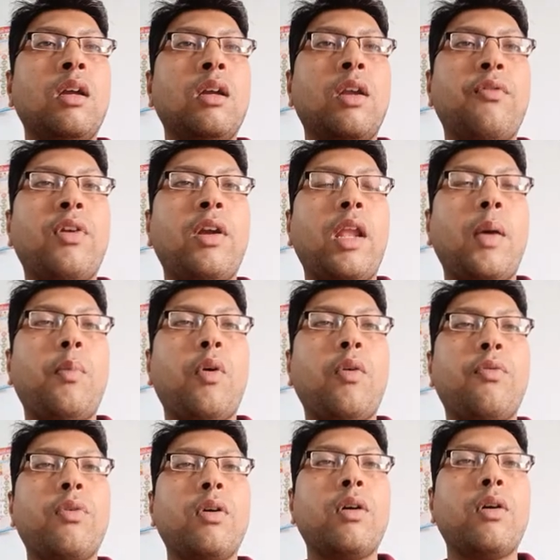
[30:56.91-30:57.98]
different type
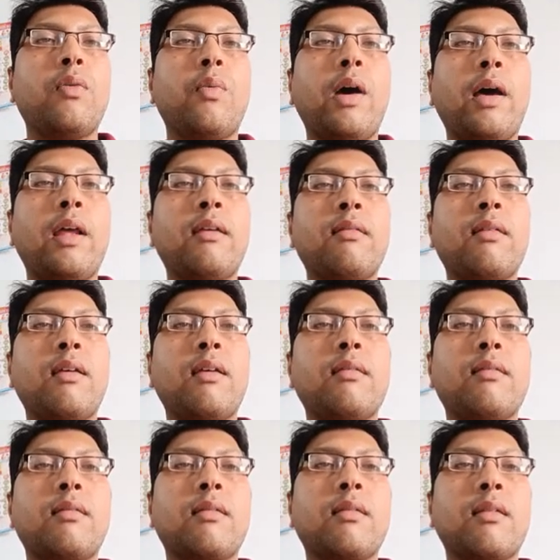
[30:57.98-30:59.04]
of
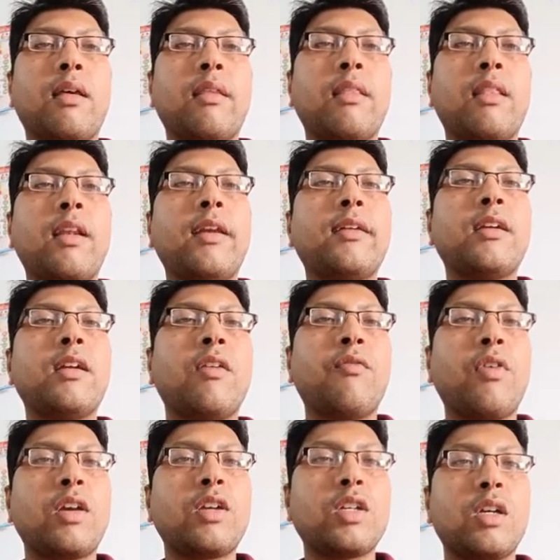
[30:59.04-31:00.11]
viruses and related
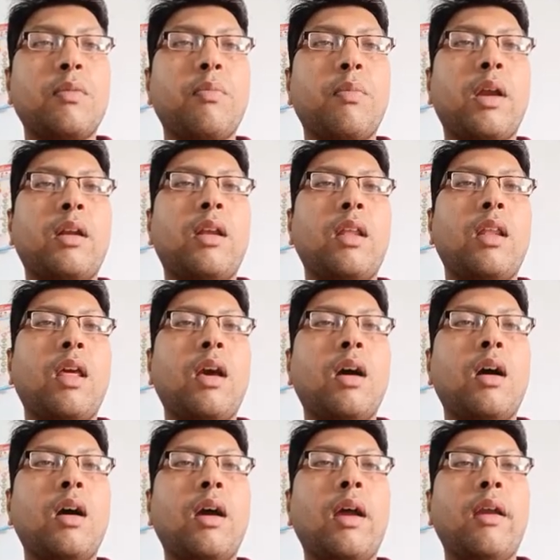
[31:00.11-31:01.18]
infection,
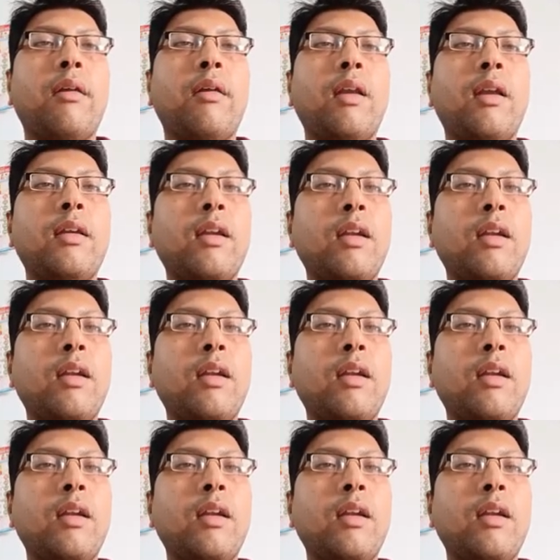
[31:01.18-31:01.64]
bacteria and related